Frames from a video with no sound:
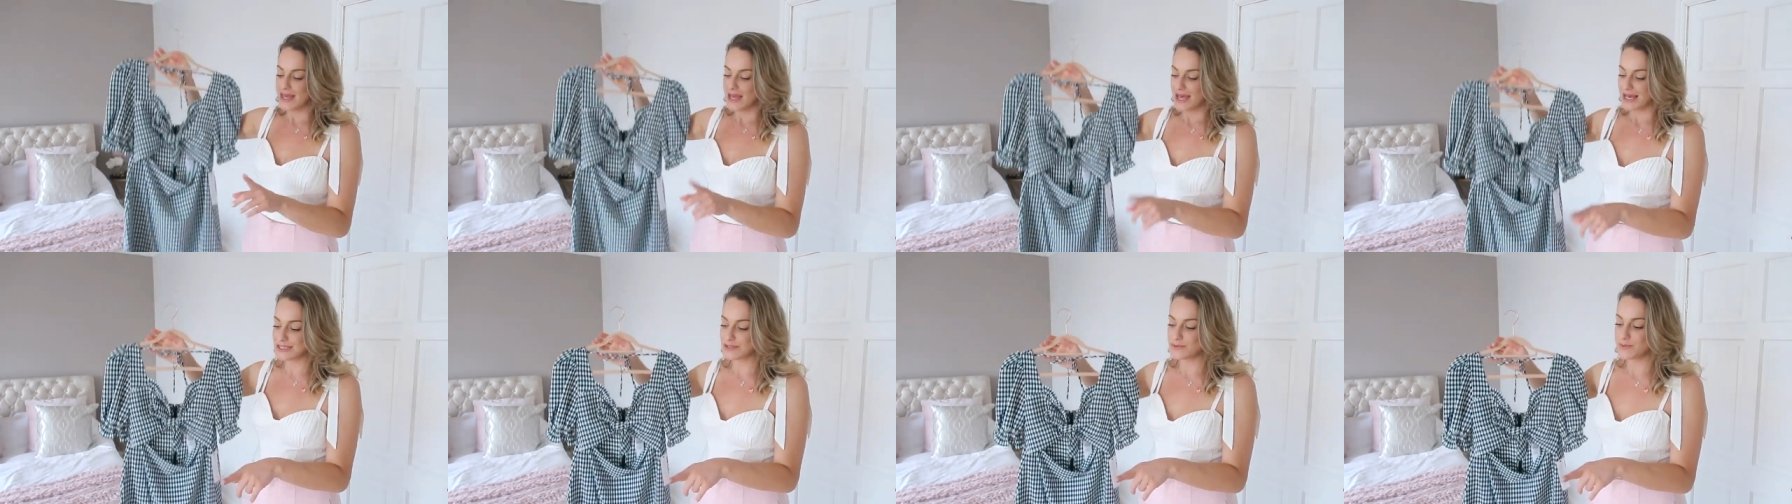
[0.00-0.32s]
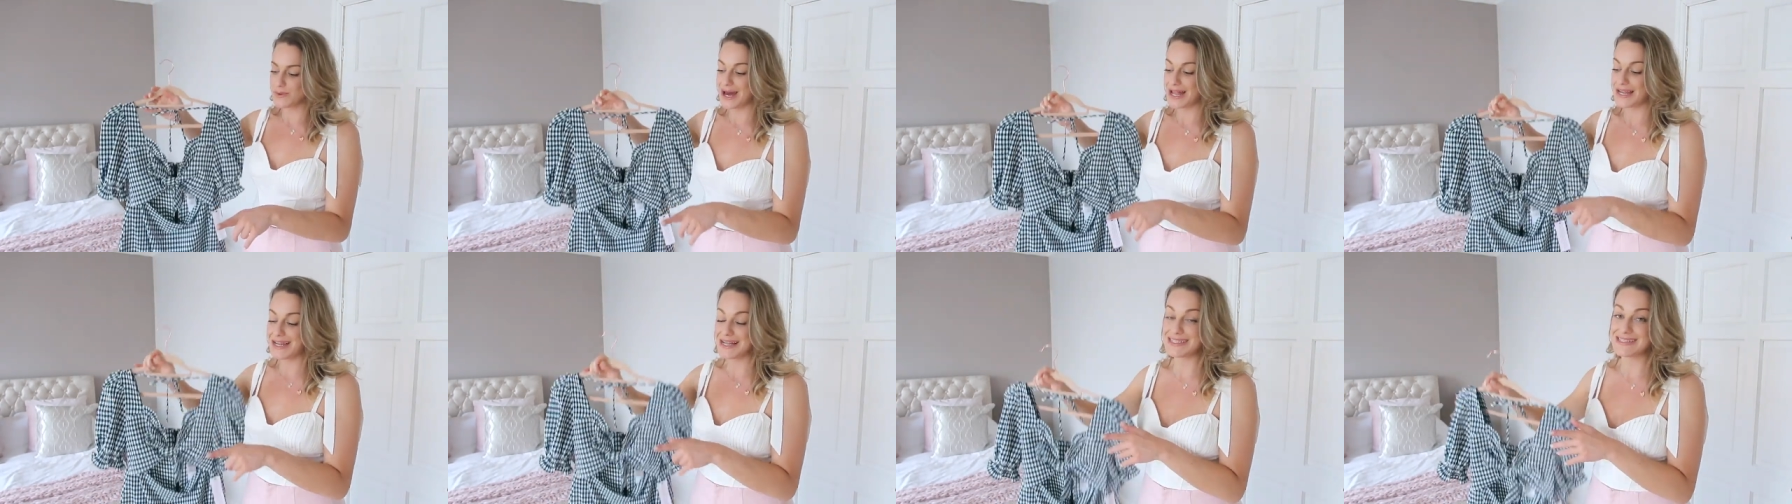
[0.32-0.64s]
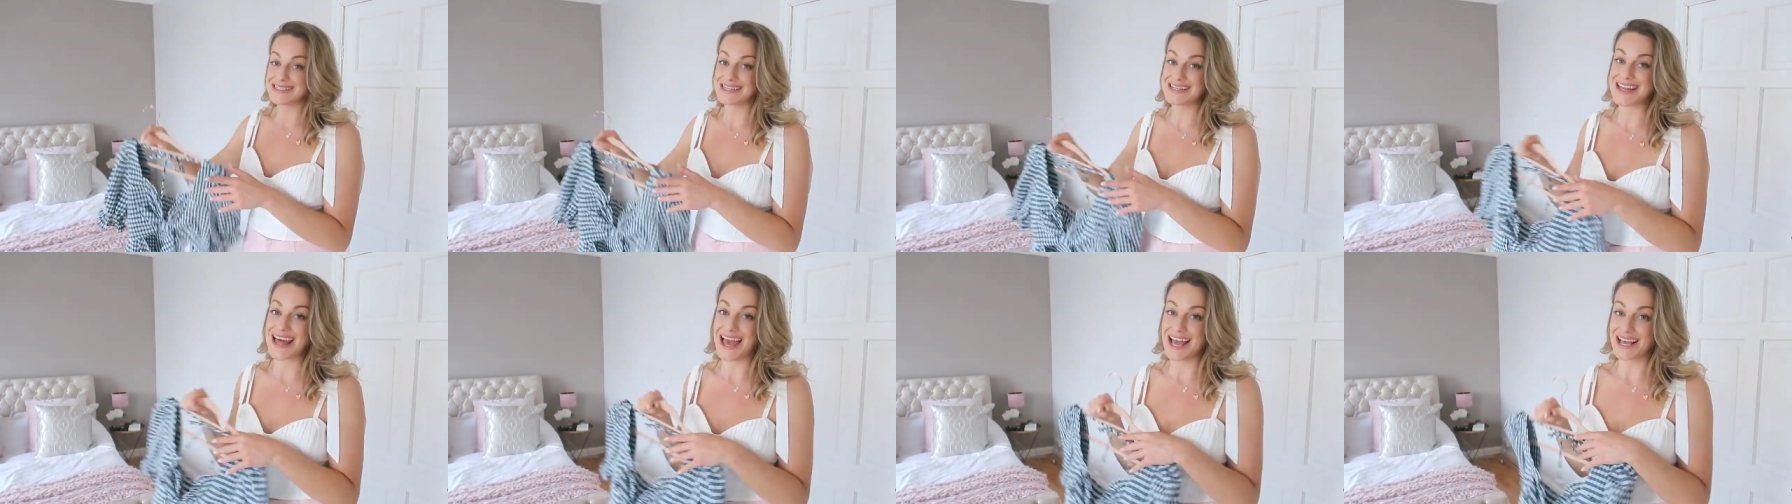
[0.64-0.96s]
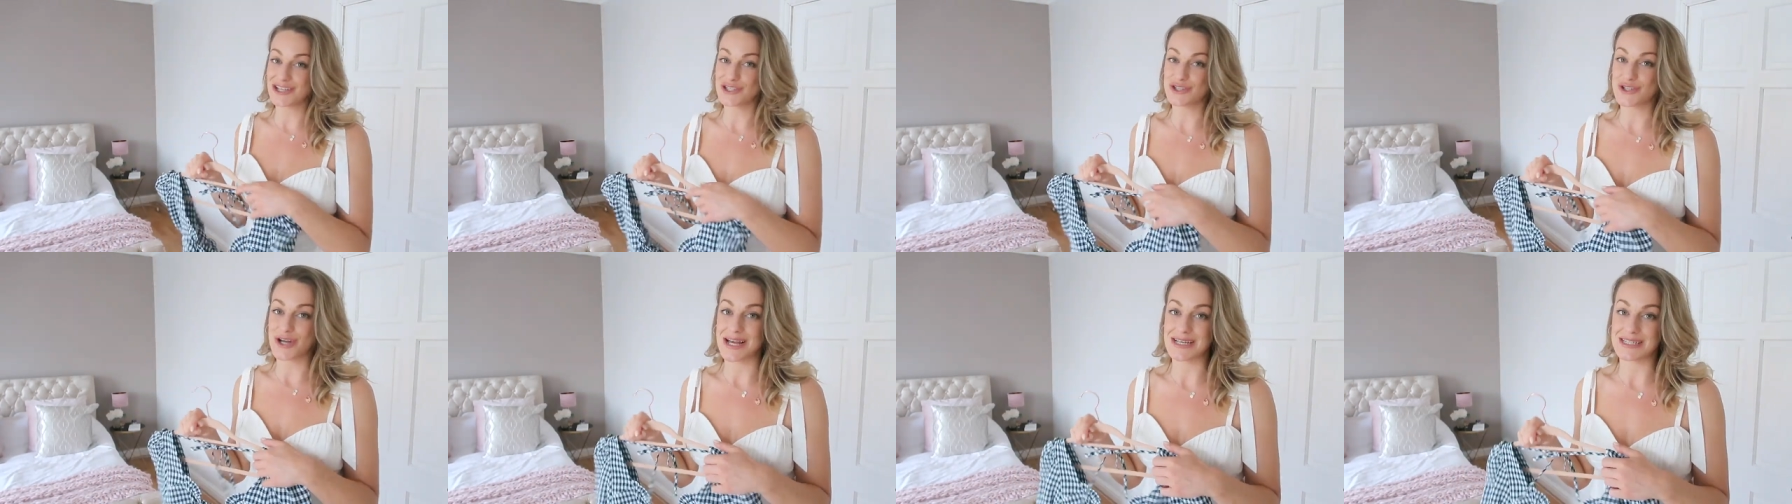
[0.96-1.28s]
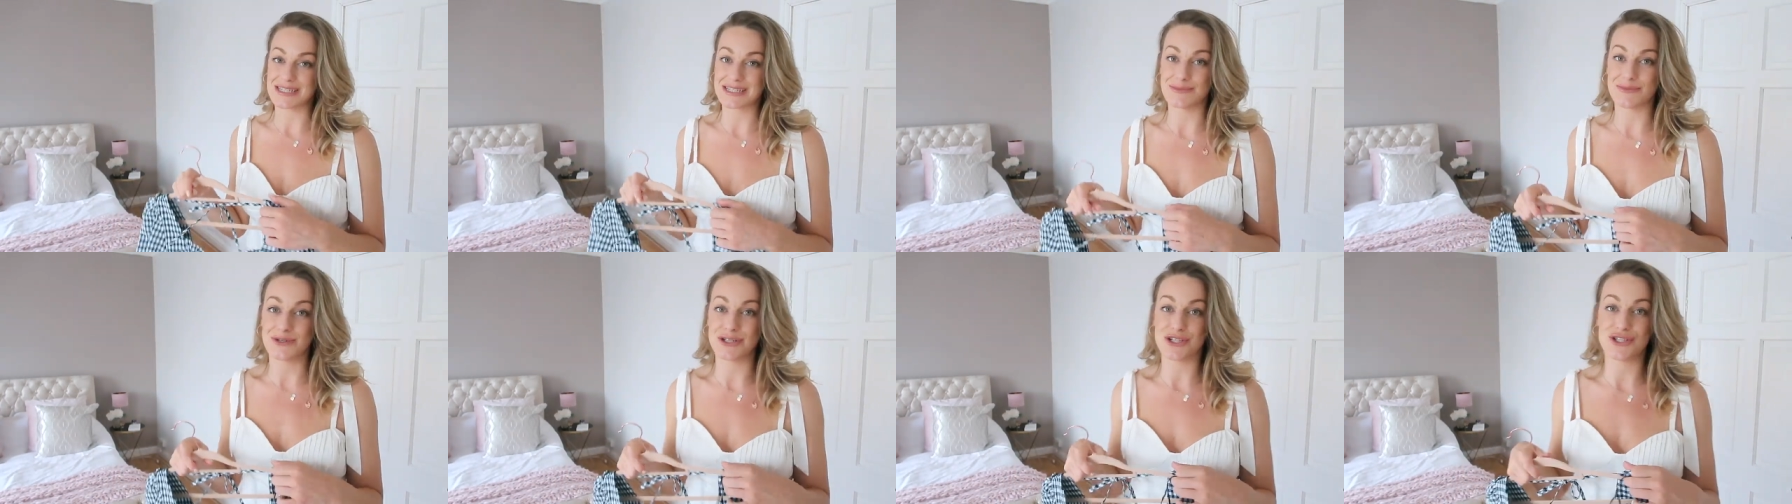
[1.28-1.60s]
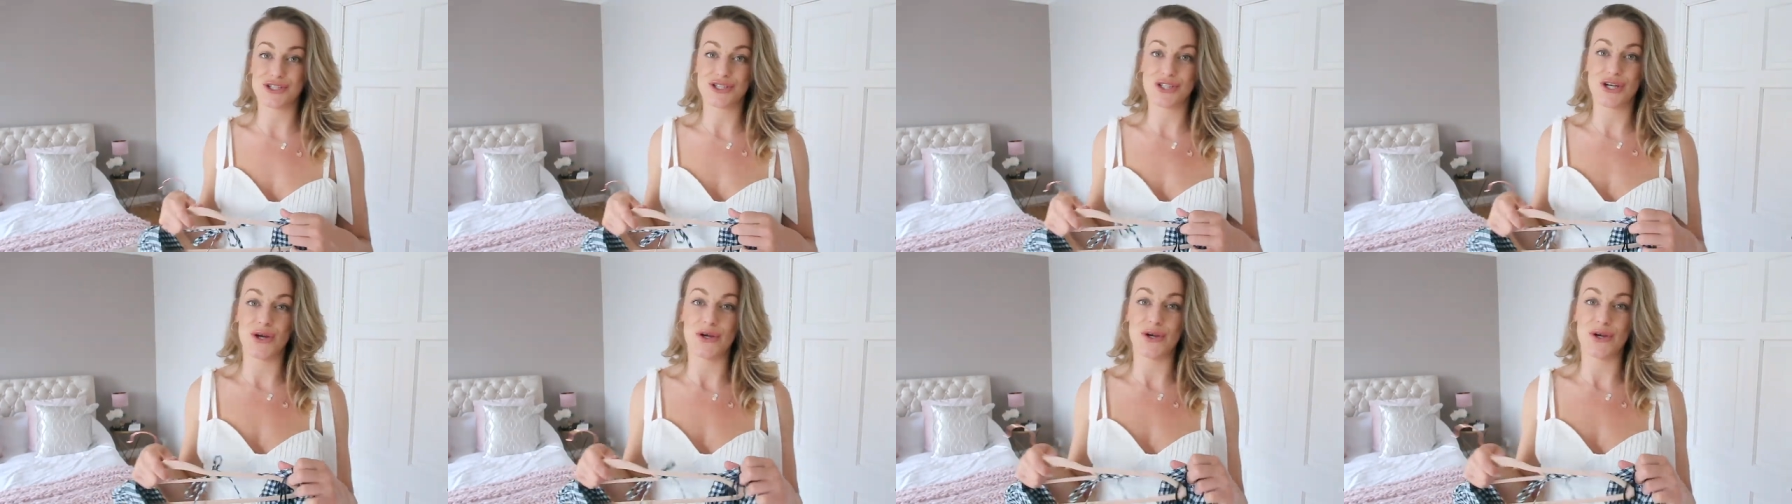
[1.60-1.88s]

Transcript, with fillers: As well as the next dress that I'm going to show